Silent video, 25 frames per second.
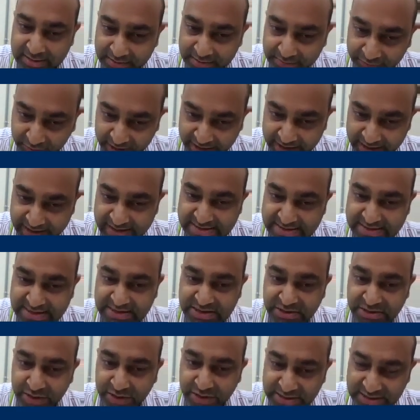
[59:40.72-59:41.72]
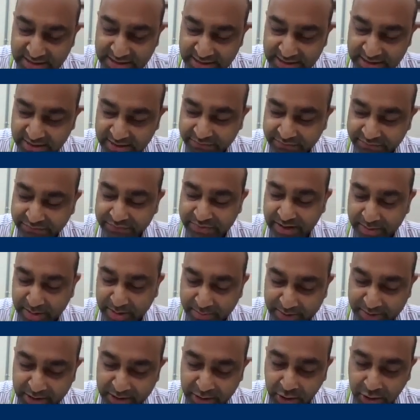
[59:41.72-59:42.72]
for any situation, if the
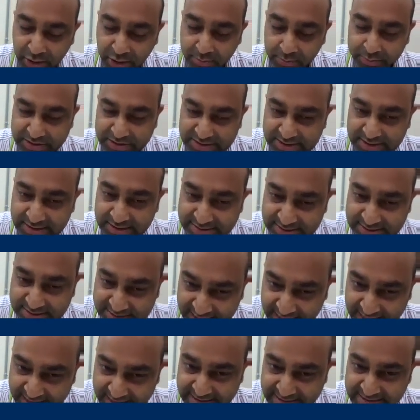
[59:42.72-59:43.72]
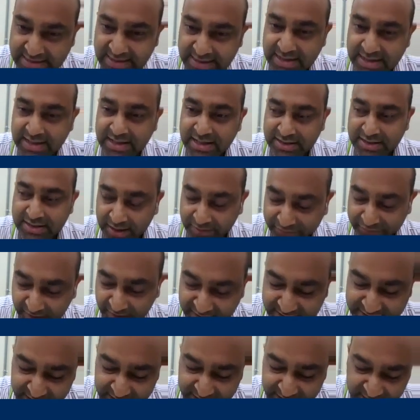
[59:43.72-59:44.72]
membrane composition is changed, the
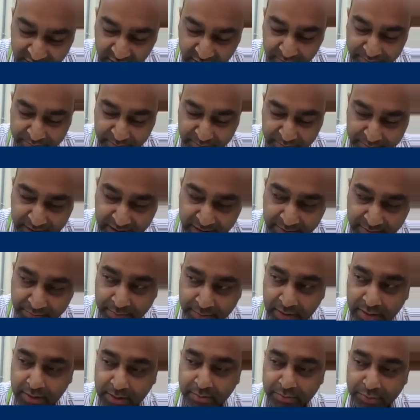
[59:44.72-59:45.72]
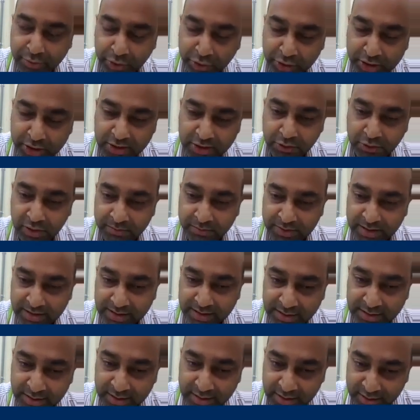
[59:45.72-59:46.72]
functioning of membrane protein will
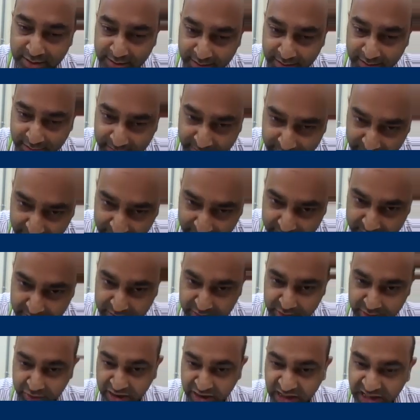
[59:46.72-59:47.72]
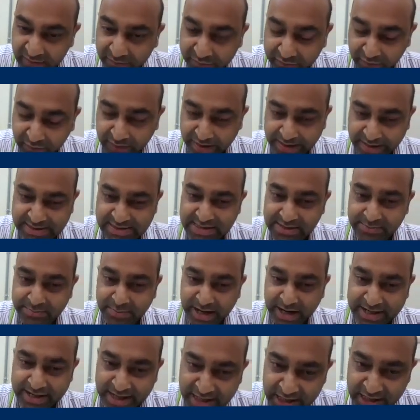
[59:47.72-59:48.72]
be influenced
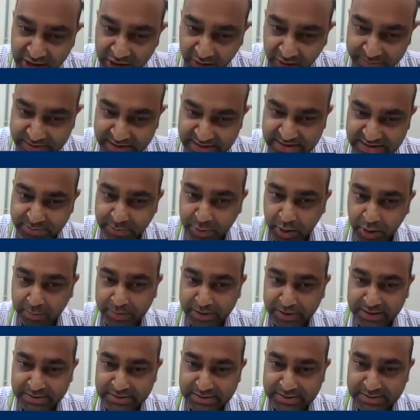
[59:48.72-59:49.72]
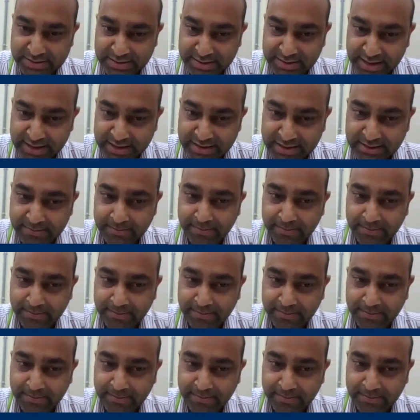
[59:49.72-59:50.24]
by any of these properties, right?